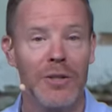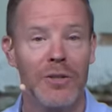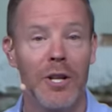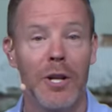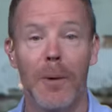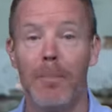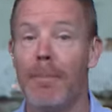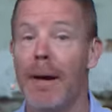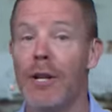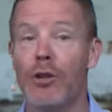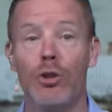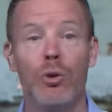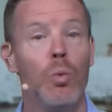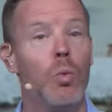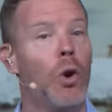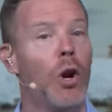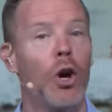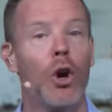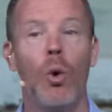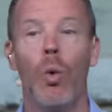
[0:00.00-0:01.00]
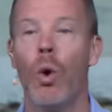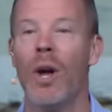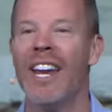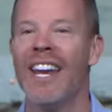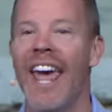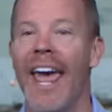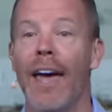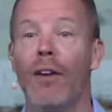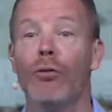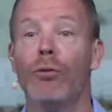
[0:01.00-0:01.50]
that it made you want to quit
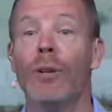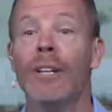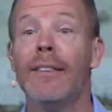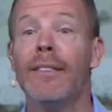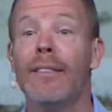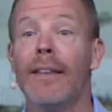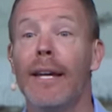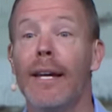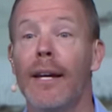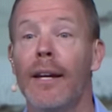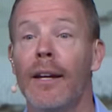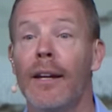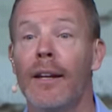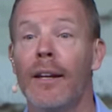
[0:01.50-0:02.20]
everything?